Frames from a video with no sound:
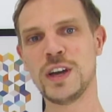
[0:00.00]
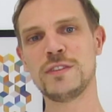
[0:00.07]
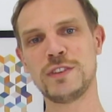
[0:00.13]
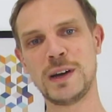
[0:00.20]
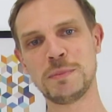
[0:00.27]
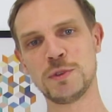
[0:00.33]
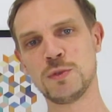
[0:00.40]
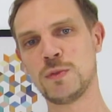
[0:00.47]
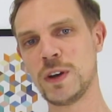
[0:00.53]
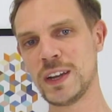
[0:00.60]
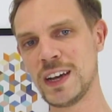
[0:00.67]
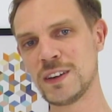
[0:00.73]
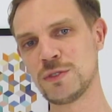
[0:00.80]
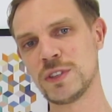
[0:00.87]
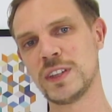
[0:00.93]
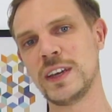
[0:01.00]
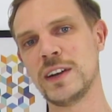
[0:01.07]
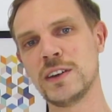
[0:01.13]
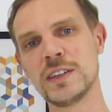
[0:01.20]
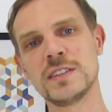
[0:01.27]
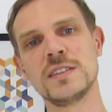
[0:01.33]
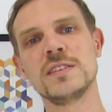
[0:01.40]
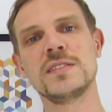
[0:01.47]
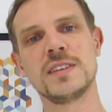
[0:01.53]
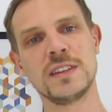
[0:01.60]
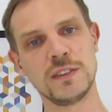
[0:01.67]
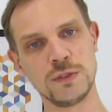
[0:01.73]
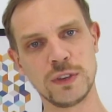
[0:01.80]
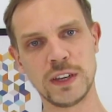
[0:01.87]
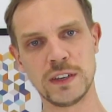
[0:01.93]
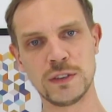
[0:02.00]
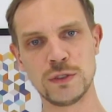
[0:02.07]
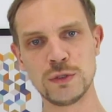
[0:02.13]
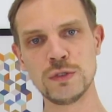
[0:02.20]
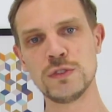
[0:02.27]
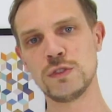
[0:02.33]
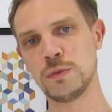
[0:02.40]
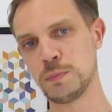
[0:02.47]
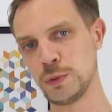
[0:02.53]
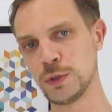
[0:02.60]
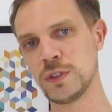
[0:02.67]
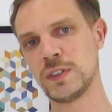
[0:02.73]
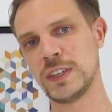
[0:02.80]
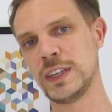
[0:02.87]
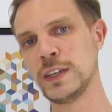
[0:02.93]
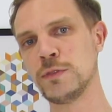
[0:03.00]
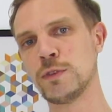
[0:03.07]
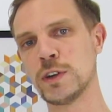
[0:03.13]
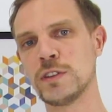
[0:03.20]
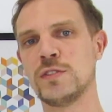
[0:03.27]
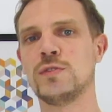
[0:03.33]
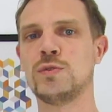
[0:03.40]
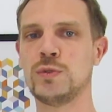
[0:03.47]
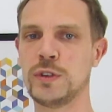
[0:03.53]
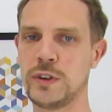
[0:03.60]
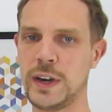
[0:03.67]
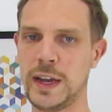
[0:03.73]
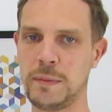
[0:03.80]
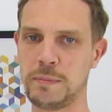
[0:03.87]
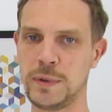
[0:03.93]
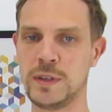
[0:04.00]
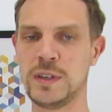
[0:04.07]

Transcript: have up to 100 characters that you can use to put keywords to your app.